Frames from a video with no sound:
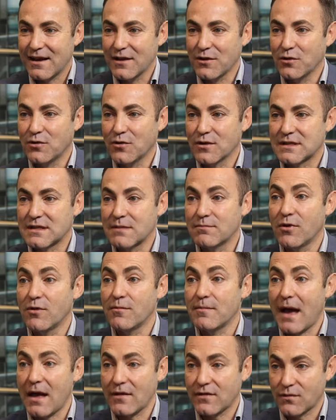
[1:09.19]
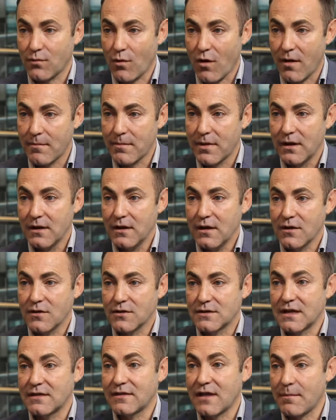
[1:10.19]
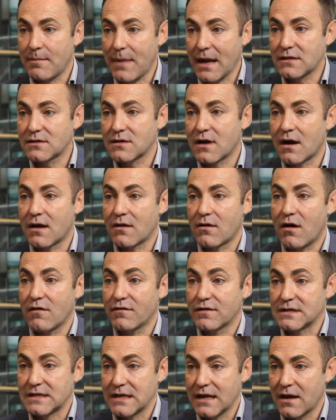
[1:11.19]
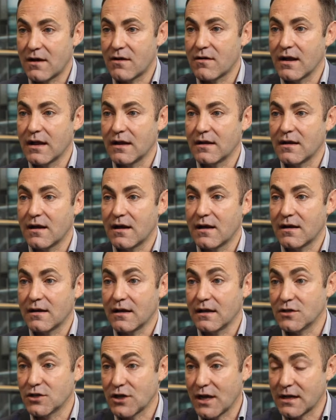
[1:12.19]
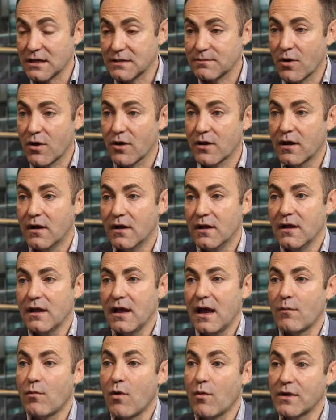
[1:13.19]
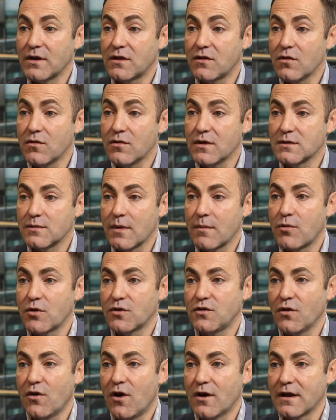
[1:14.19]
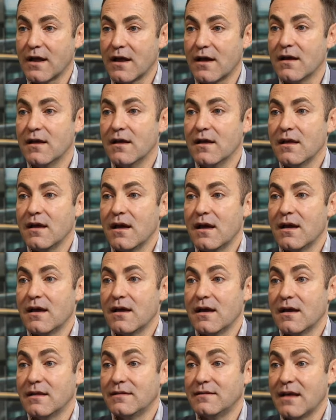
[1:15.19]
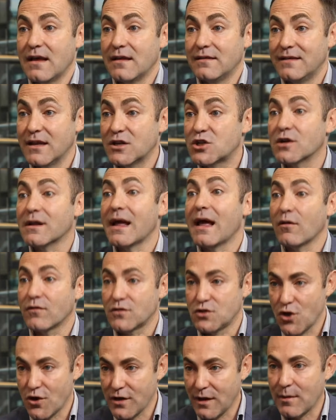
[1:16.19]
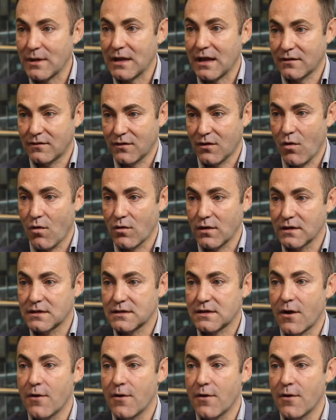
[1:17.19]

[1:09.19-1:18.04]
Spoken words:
You do a simple mouth swab. You send that back to our office here in Johannesburg. And what we do is we put you on a digital health journey, we like to call it.